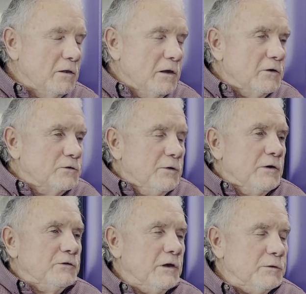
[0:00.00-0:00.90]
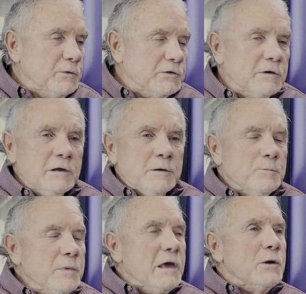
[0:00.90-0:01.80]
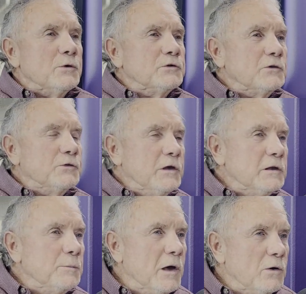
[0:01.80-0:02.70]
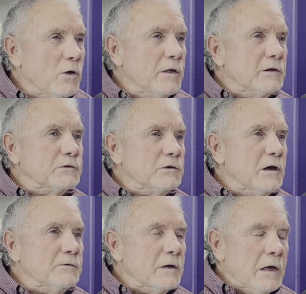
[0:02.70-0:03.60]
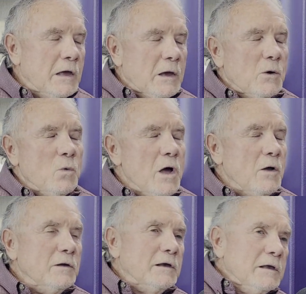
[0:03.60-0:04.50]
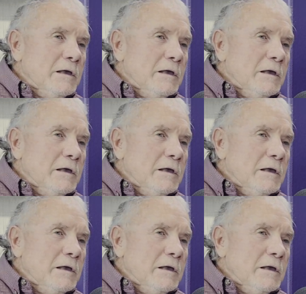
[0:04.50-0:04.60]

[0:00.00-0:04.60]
excavator said to me, he said, man, I was just thinking about all that stuff. Well,